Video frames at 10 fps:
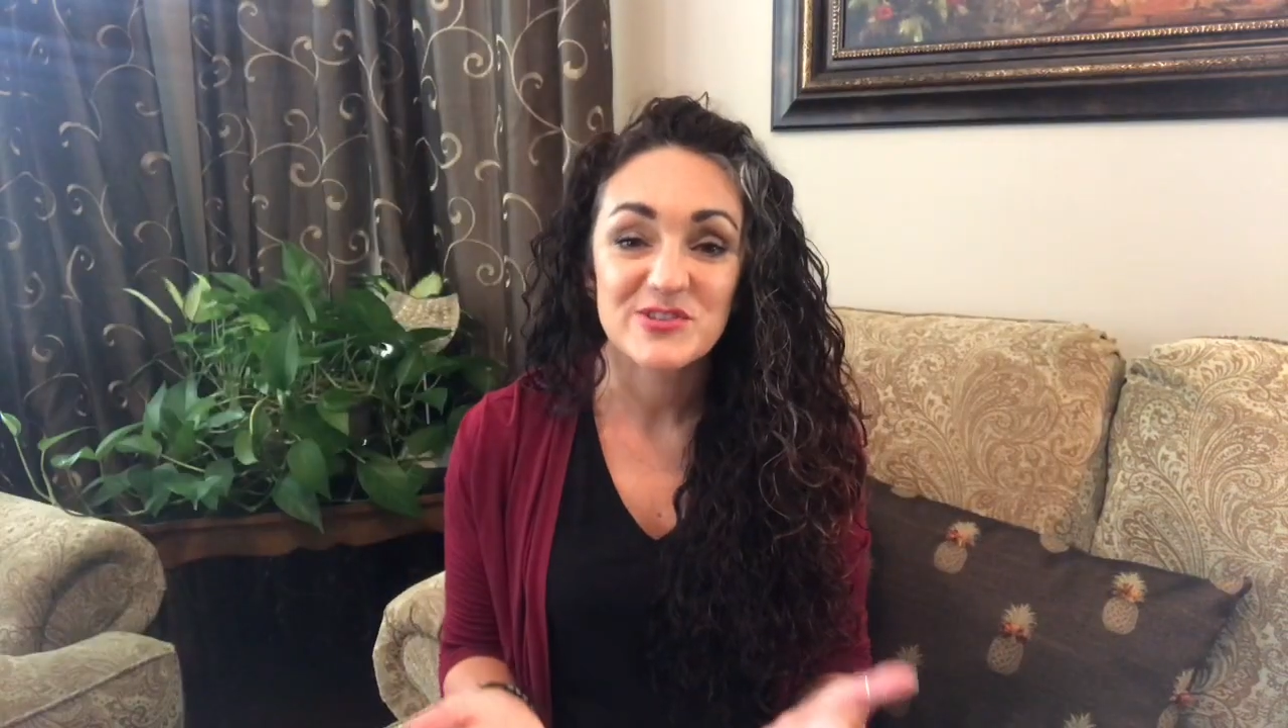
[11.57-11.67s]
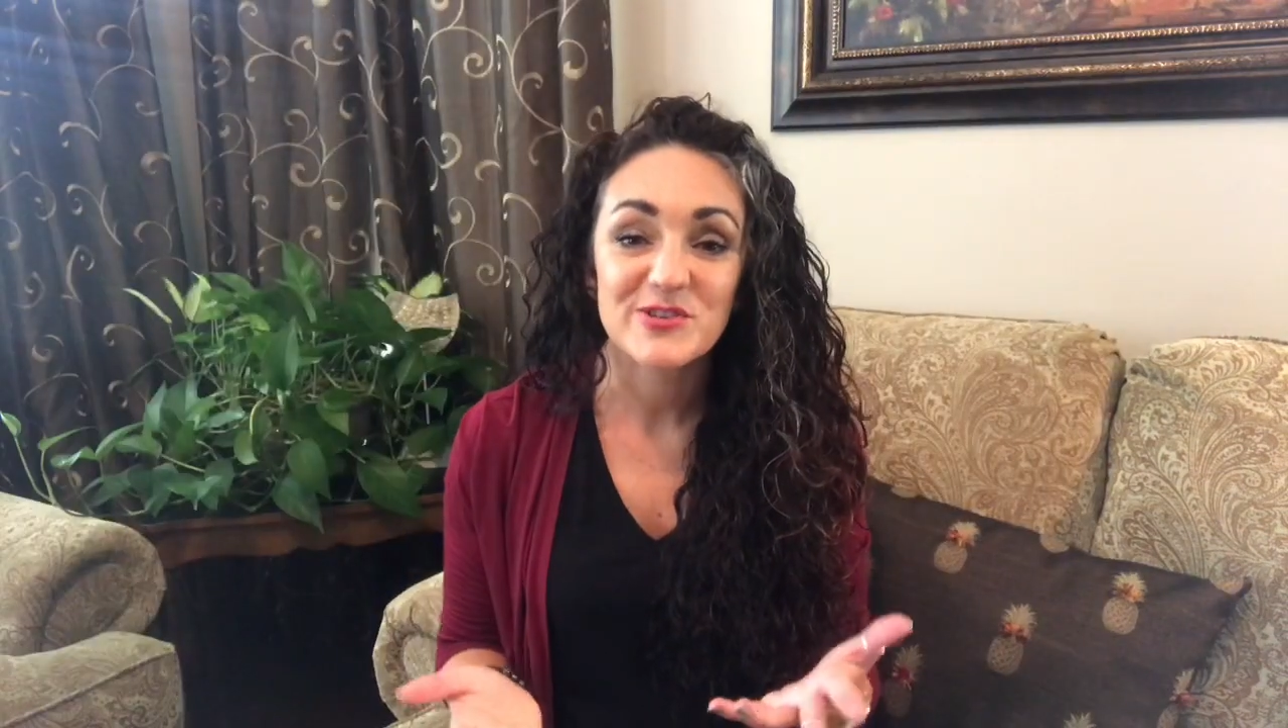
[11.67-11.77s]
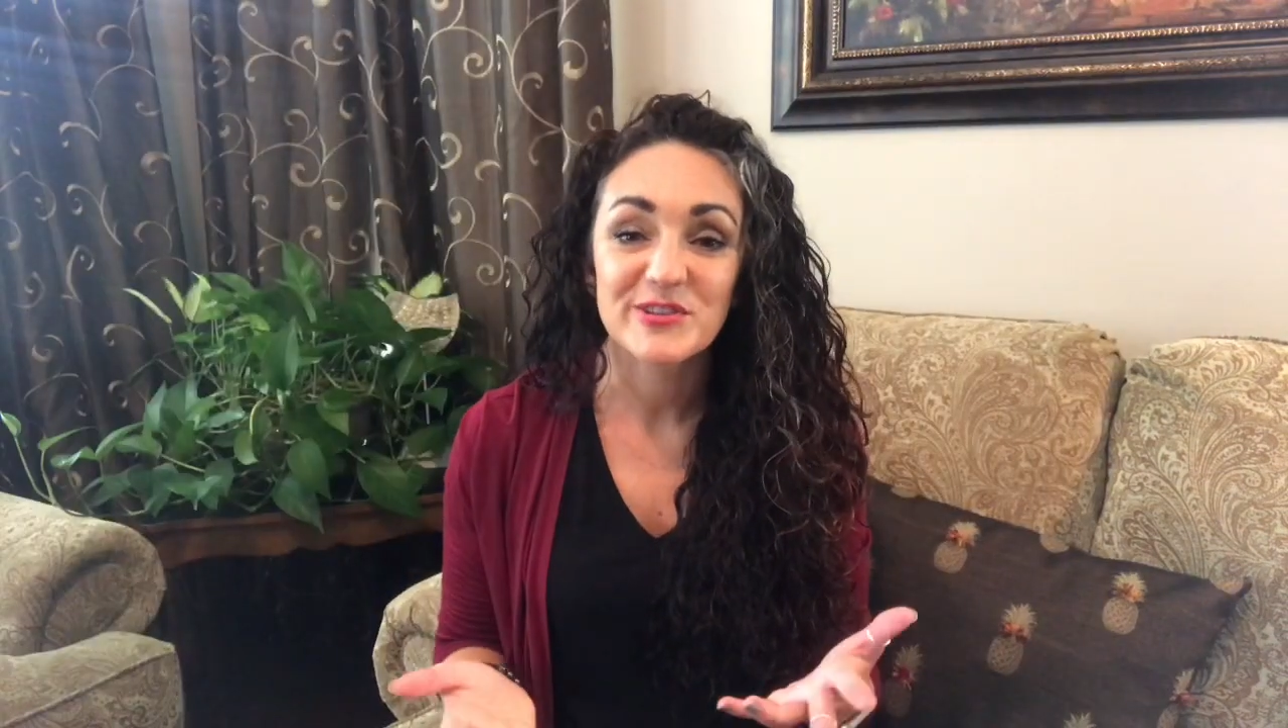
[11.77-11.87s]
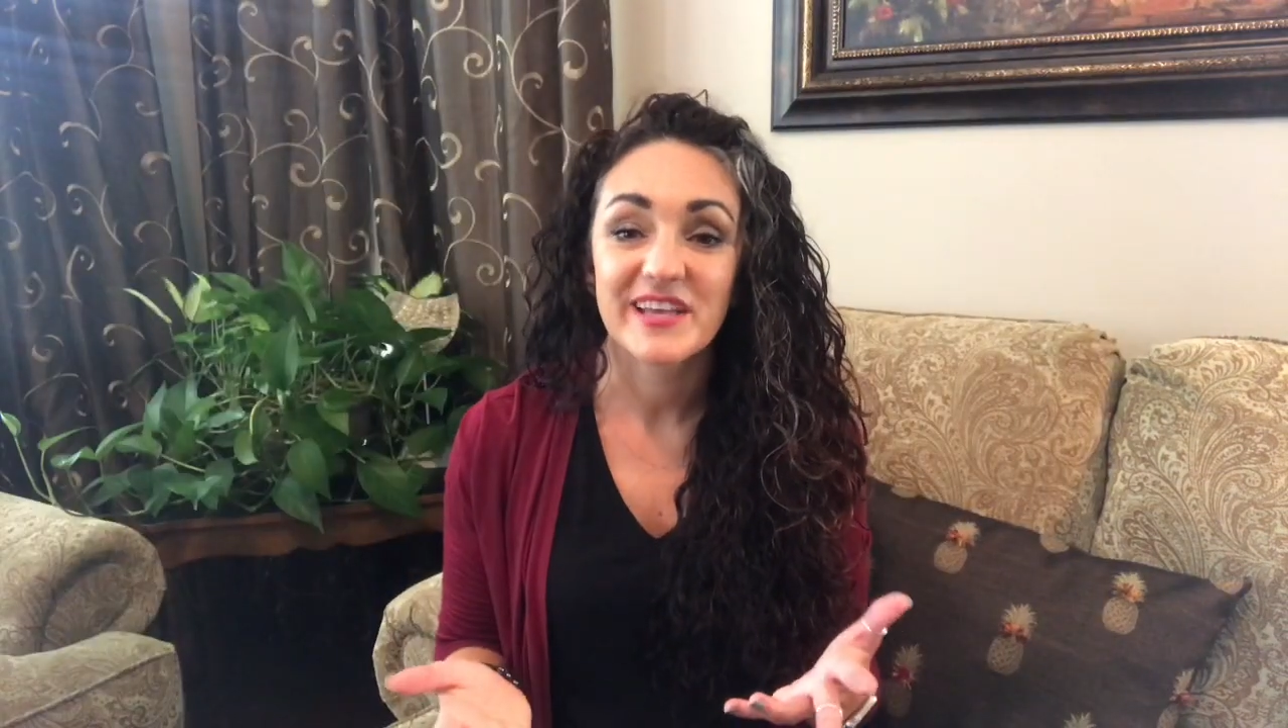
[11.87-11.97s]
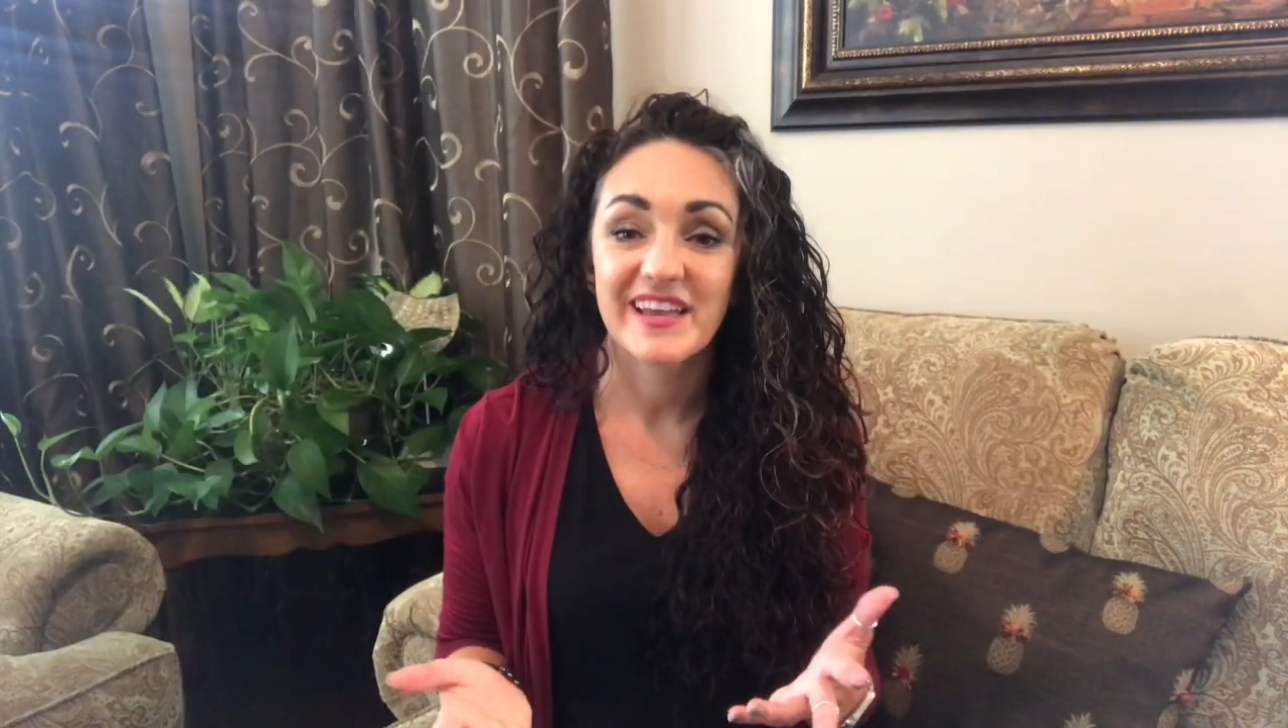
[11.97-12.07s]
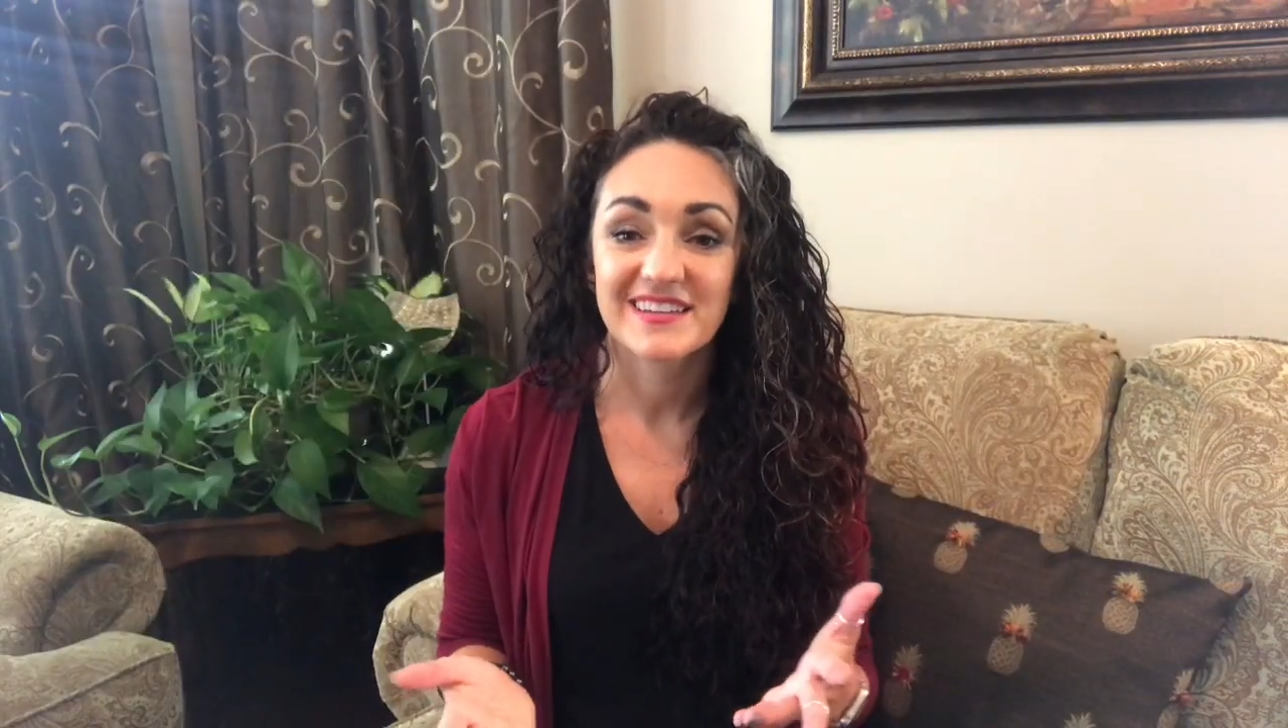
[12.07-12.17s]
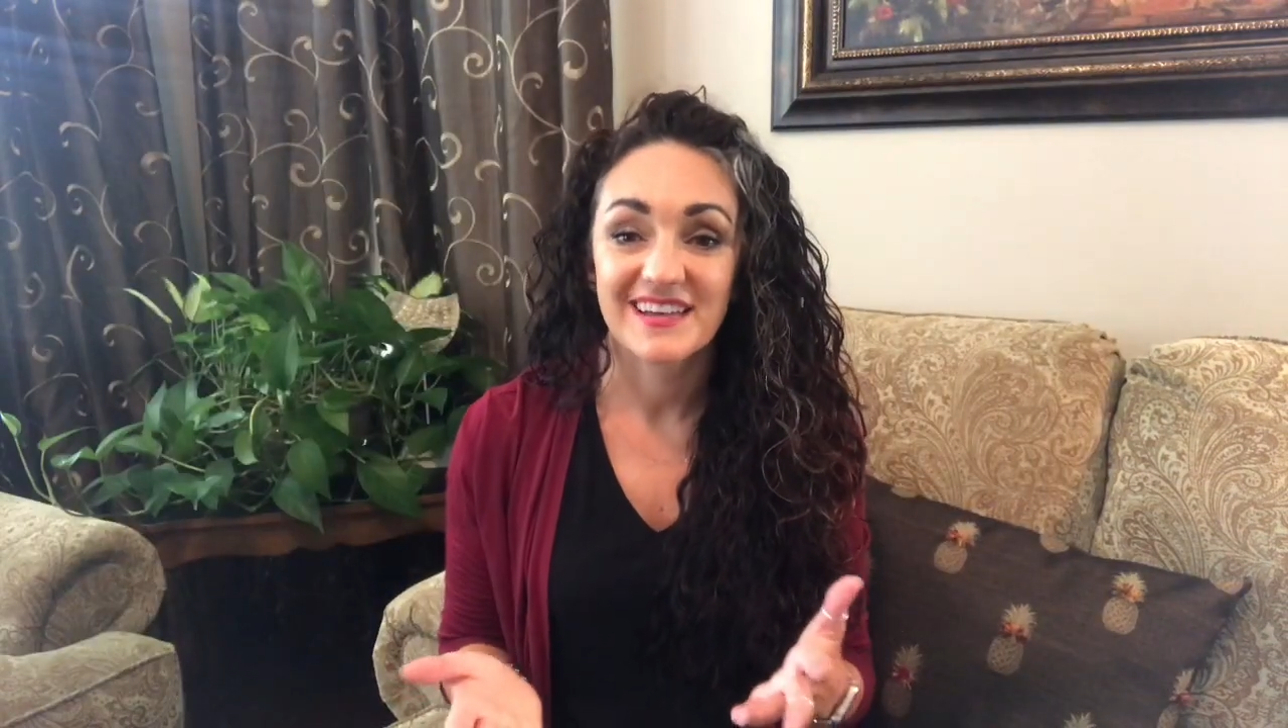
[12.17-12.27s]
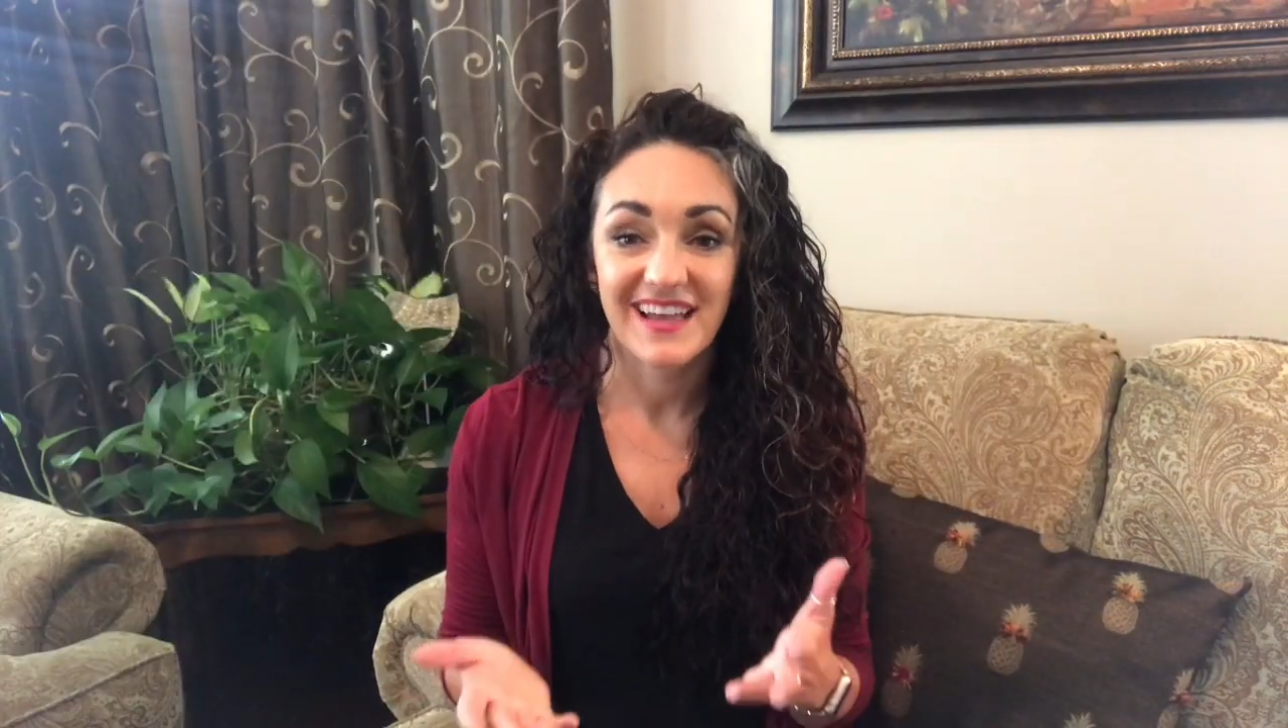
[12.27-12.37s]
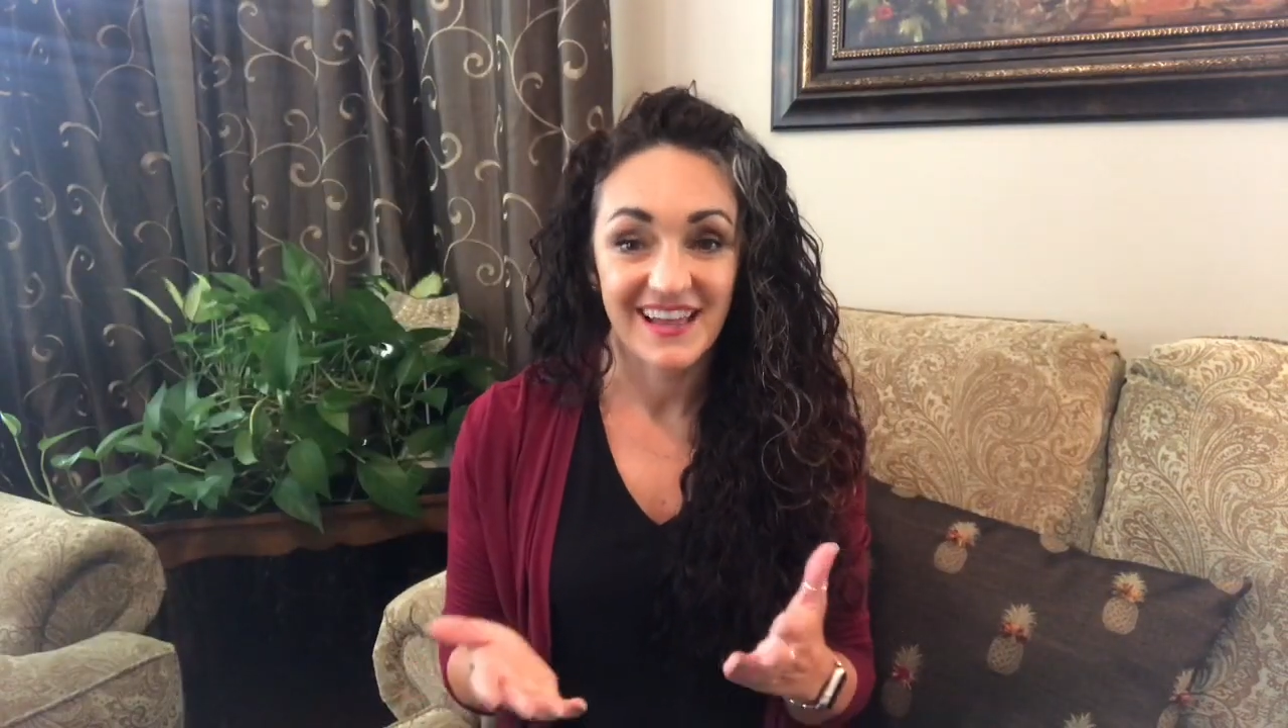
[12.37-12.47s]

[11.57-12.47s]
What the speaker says: Juliana